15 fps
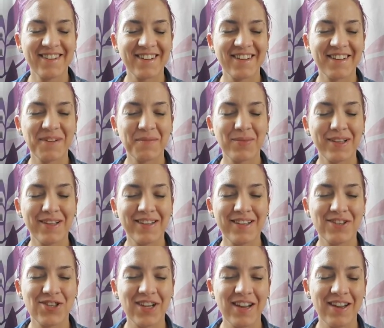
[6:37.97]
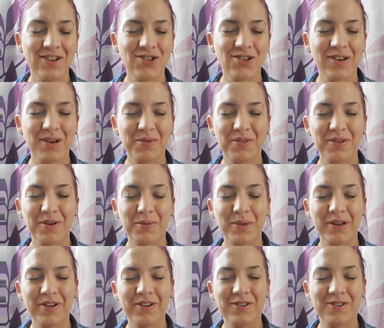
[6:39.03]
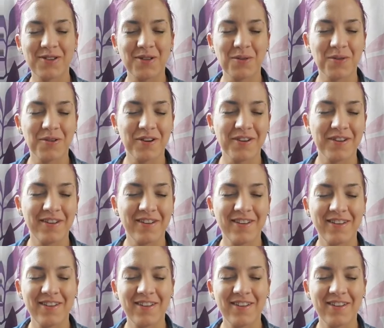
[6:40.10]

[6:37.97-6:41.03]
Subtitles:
can completely change your outward appearance to the world.